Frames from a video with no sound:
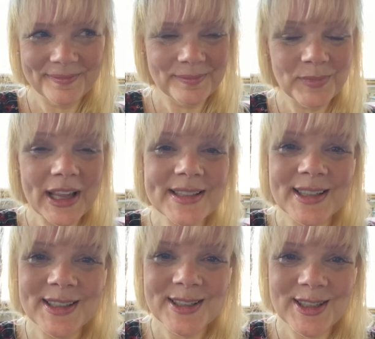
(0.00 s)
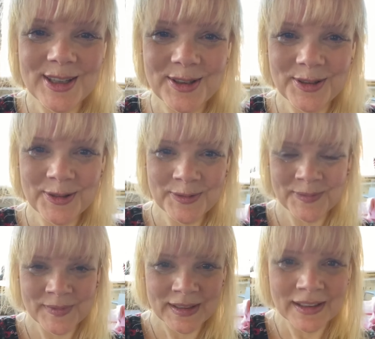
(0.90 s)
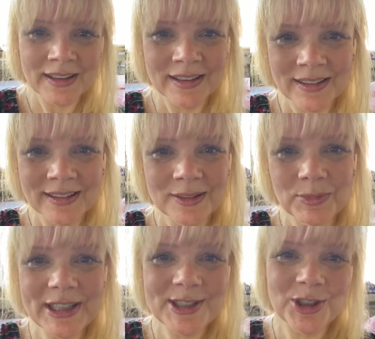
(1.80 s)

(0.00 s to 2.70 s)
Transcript: Blessings to you. Please